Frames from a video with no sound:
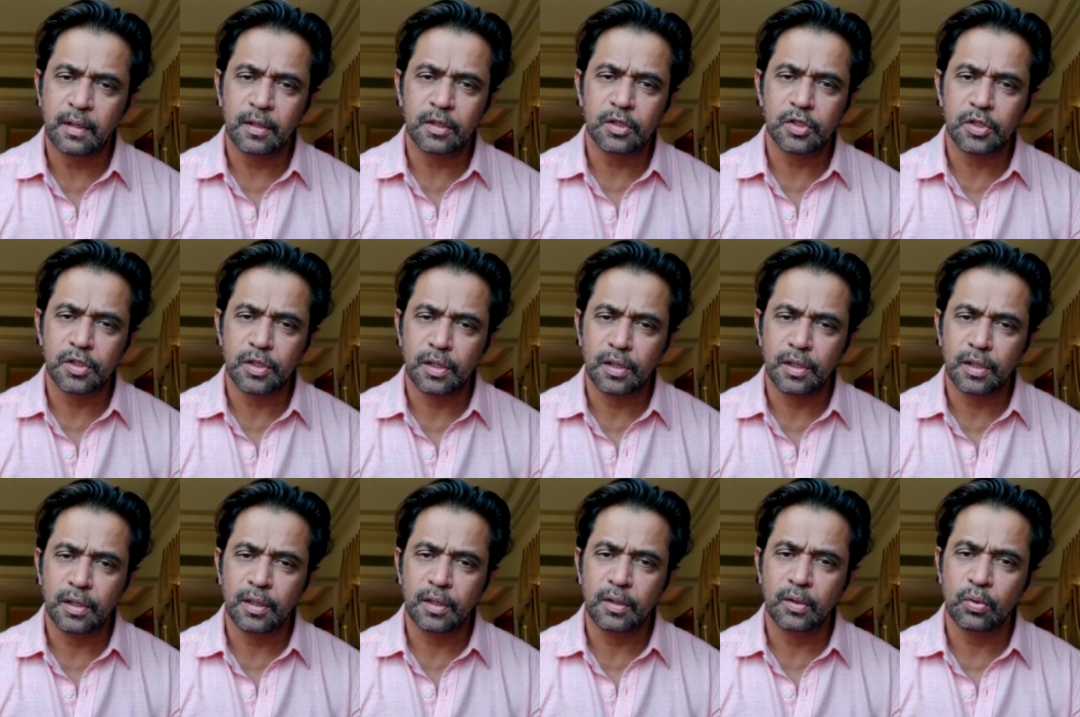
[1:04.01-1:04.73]

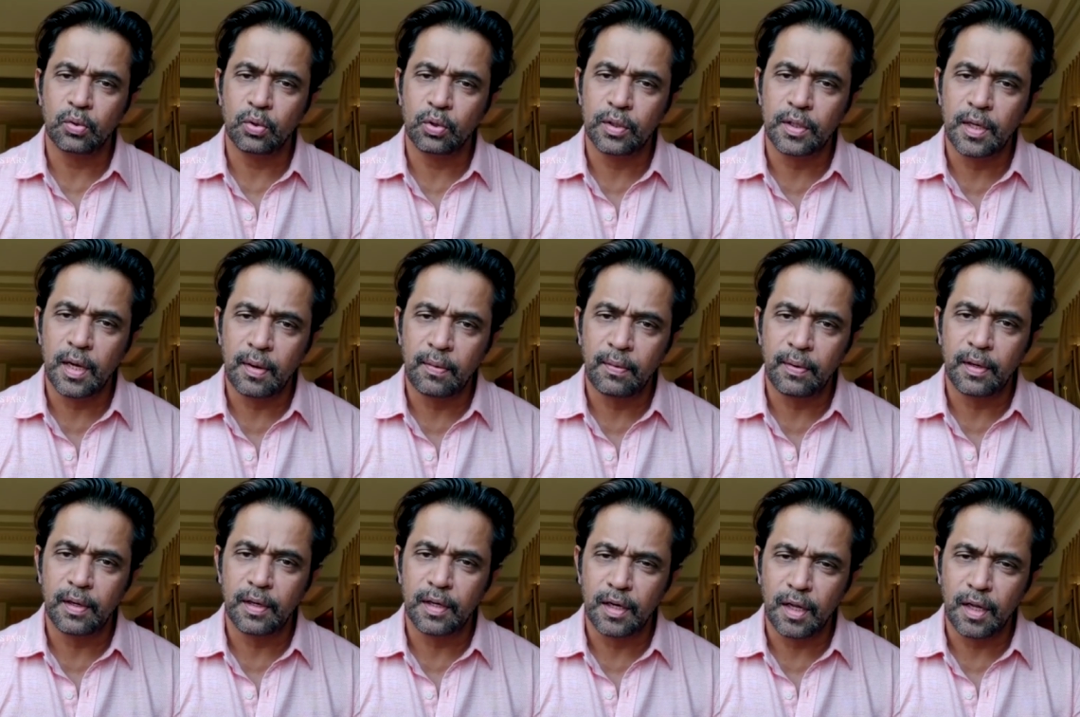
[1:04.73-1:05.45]
Krishna,
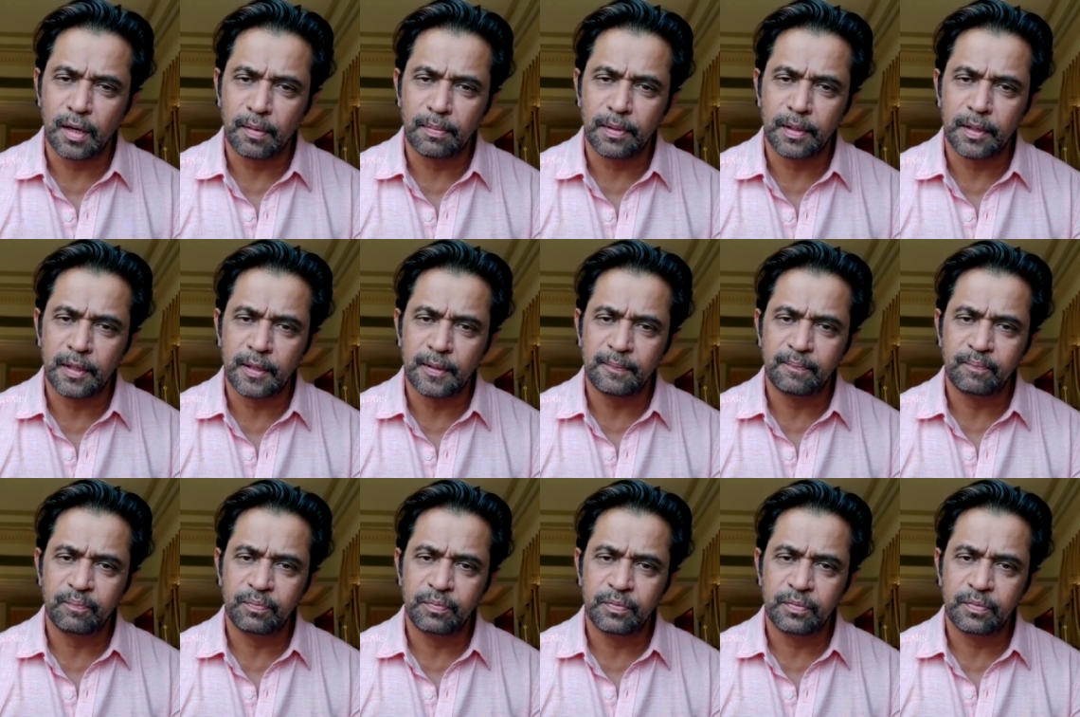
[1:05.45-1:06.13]
Godavari, Narmada,